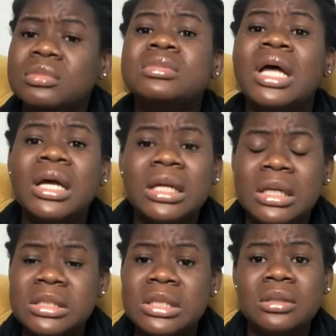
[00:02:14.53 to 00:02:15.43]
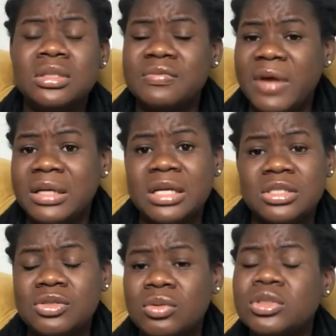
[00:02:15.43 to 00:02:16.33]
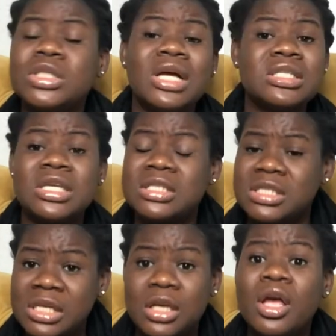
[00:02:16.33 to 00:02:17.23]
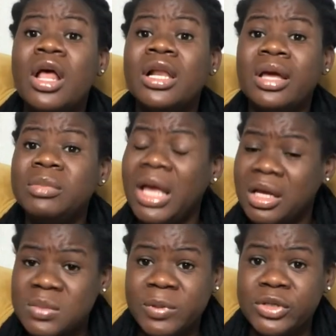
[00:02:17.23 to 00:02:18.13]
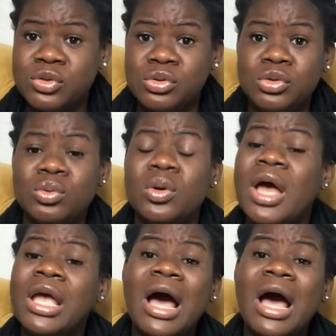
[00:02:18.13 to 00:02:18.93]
Diana now said it's fine that she's, oh, she now says, see, let me explain to you.